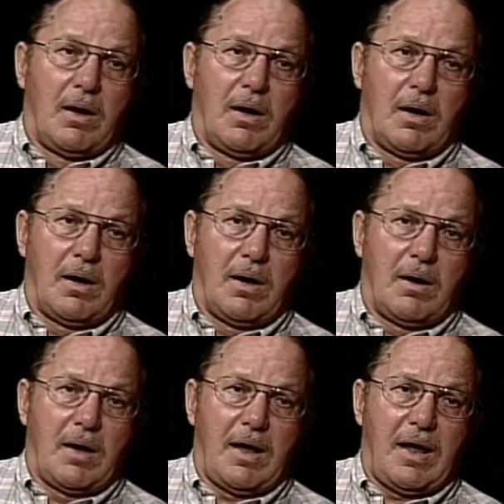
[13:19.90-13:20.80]

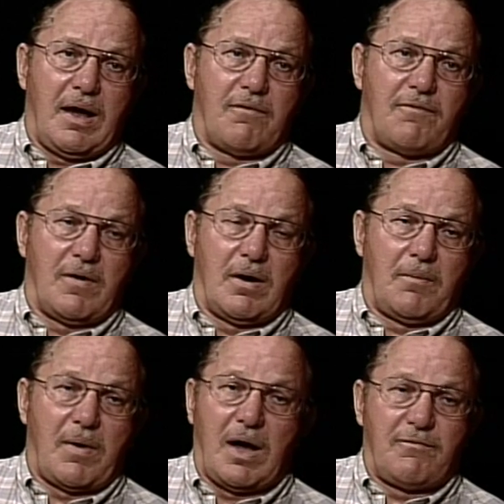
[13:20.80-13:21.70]
uh, have, uh,
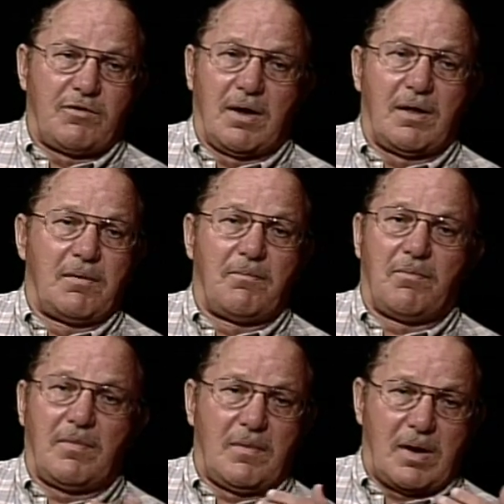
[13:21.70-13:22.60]
I've done
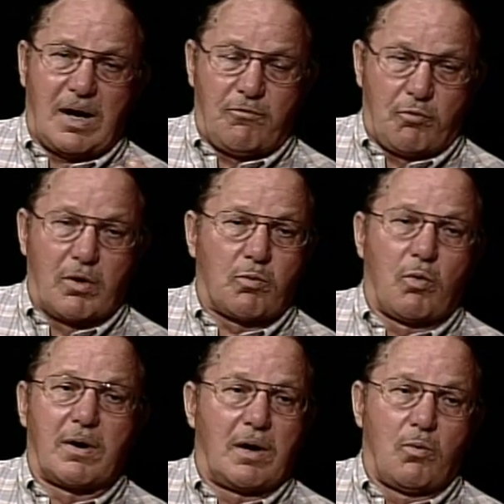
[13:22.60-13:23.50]
I've worked
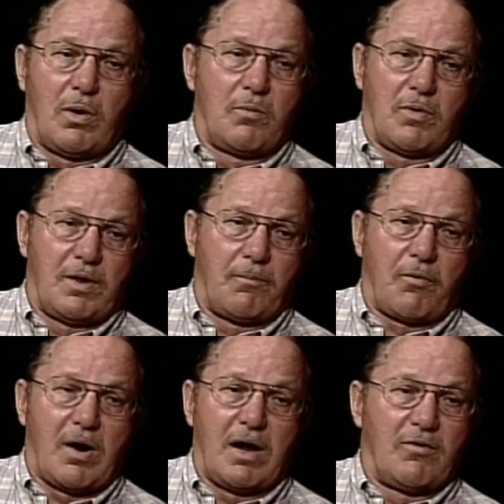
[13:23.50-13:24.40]
one on one with them
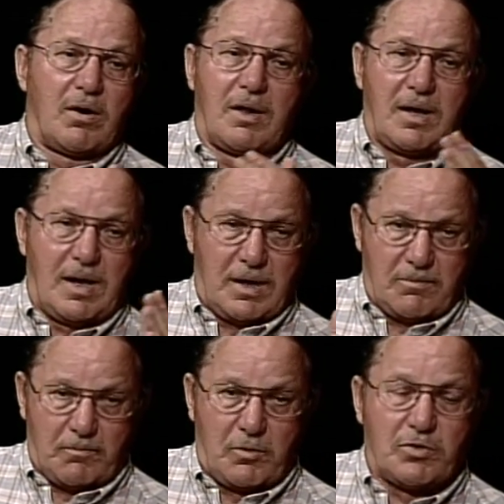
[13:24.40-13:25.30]
privately and
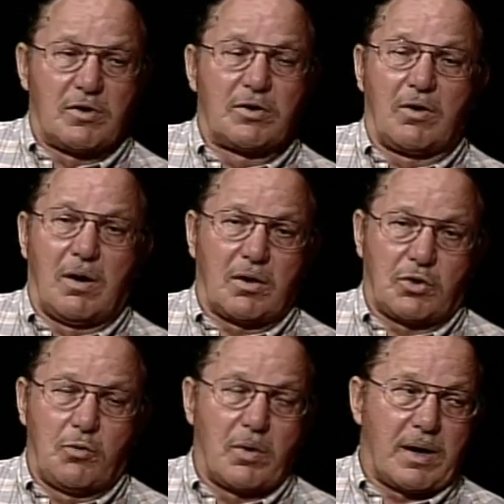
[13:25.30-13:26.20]
put their dog
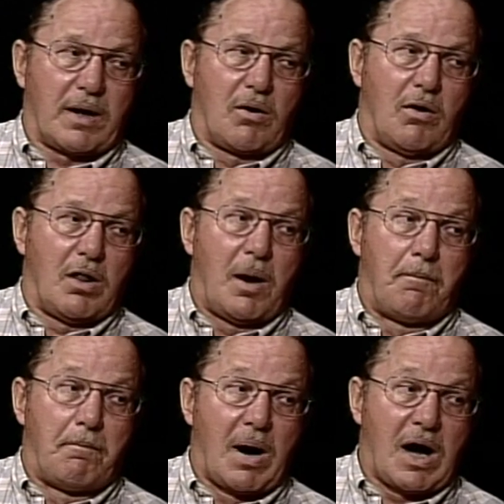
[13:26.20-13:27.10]
through what I call
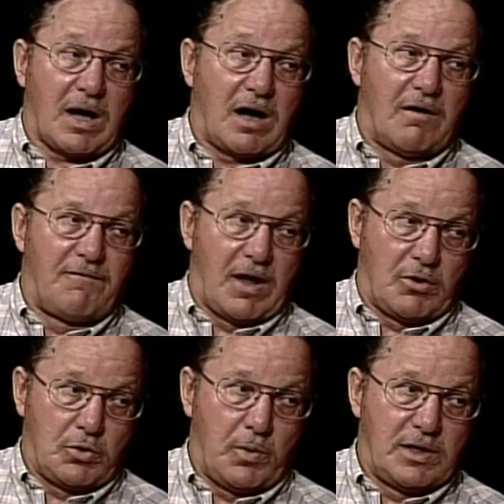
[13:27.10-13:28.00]
a mock
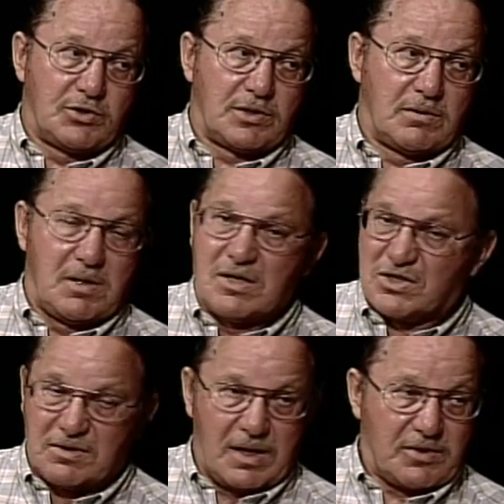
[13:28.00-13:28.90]
evaluation.
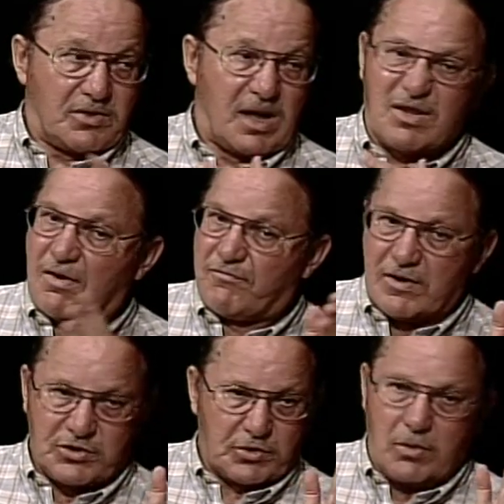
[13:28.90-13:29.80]
It's not, not
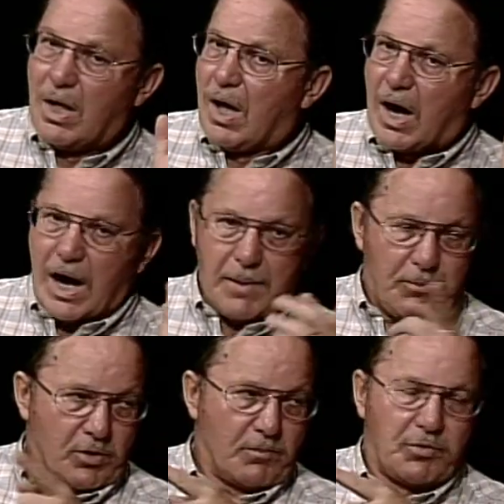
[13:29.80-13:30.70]
official. I
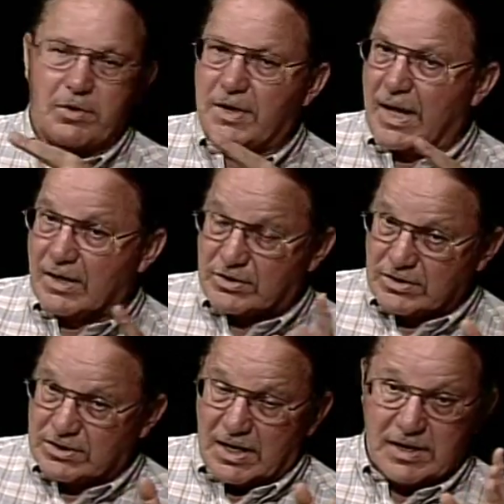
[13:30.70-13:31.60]
put them through the
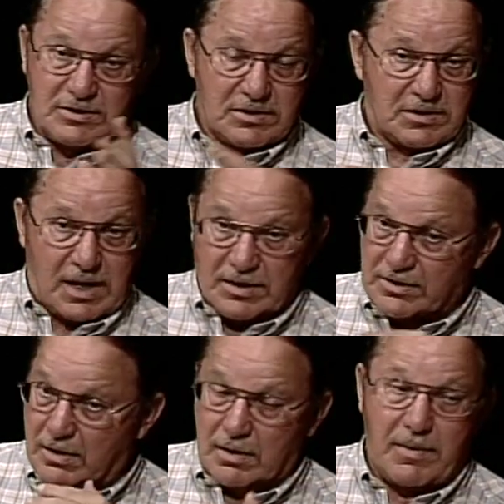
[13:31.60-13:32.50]
exercises. I
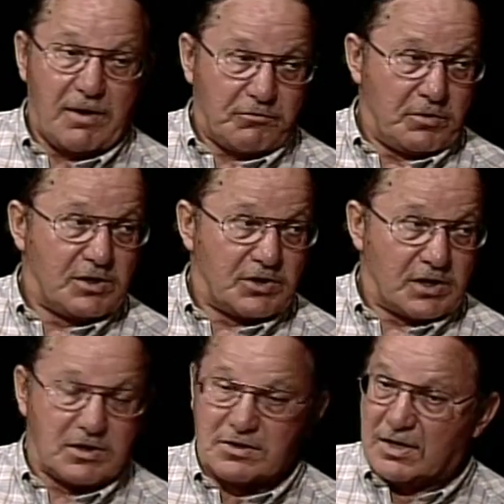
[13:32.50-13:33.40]
tell them after each
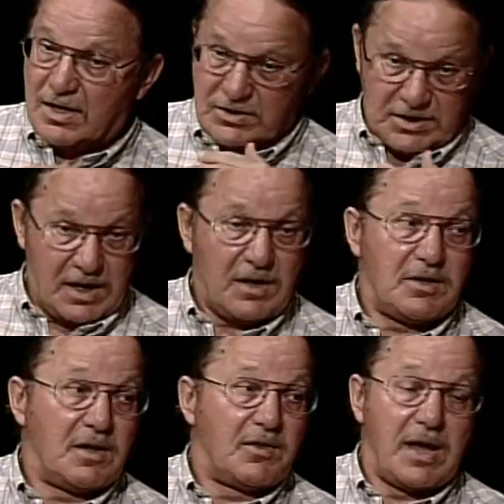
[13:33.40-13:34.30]
exercise, yeah, he
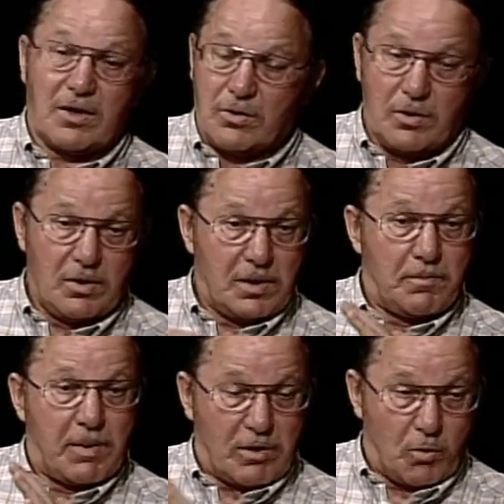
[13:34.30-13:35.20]
did that good. You
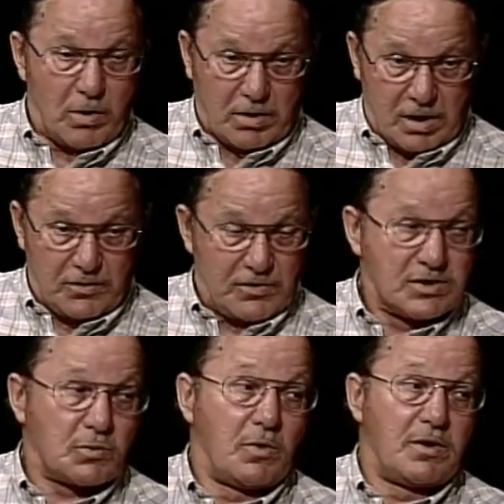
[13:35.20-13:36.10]
better work on
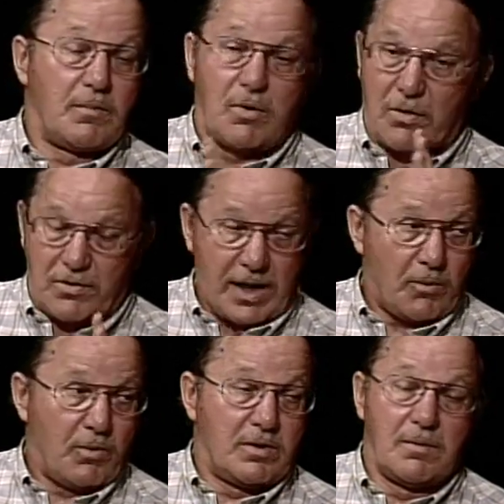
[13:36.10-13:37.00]
this with them or
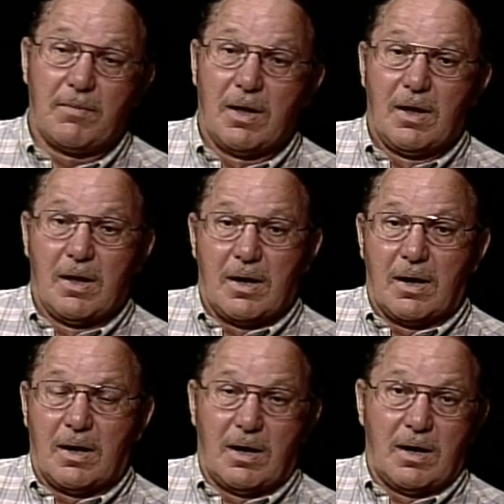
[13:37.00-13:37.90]
that with them,"
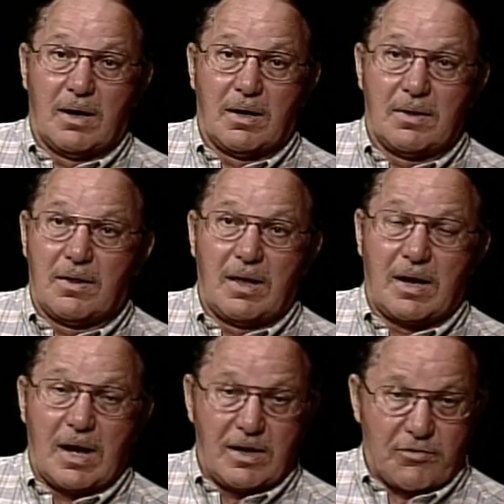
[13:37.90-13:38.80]
Uh,
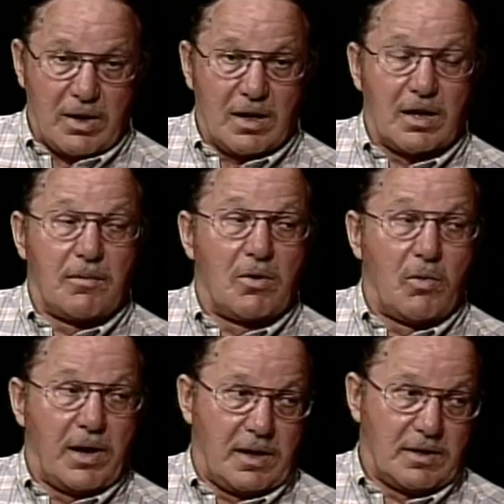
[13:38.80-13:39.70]
and I try to let them
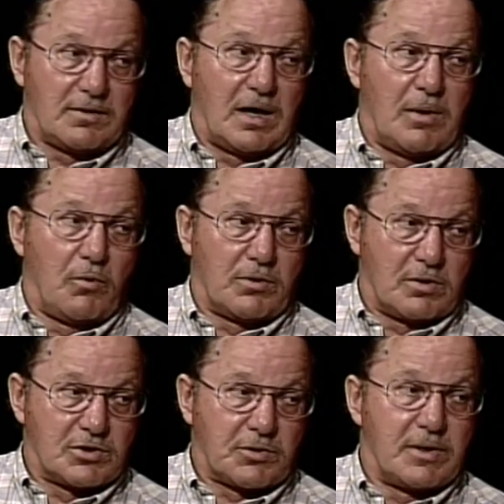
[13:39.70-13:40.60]
know ahead of time what
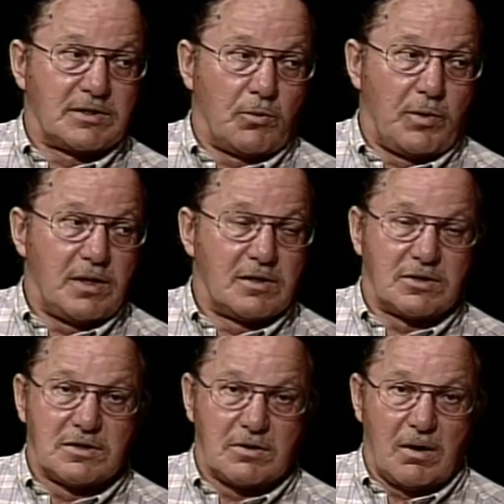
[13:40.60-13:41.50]
their strengths and
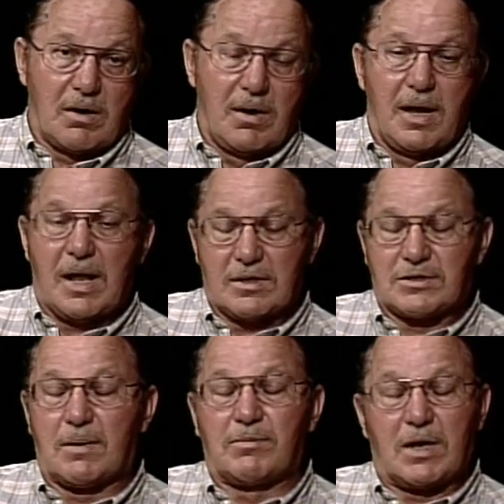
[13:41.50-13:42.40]
weaknesses are. And
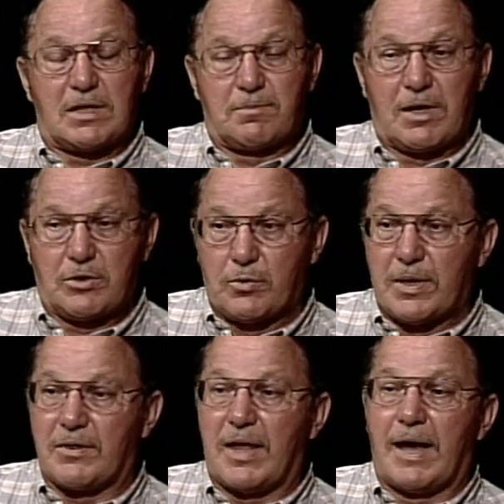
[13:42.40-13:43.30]
sometimes by
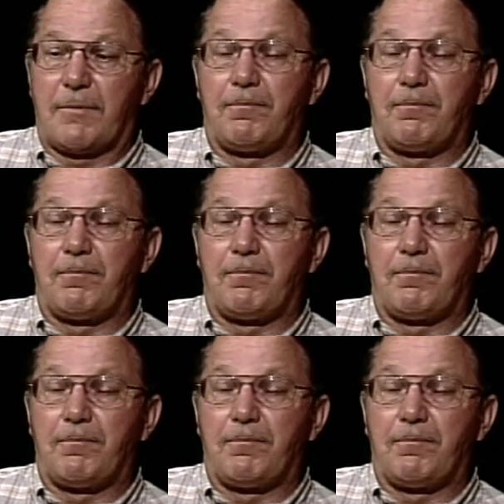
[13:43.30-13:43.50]
doing that,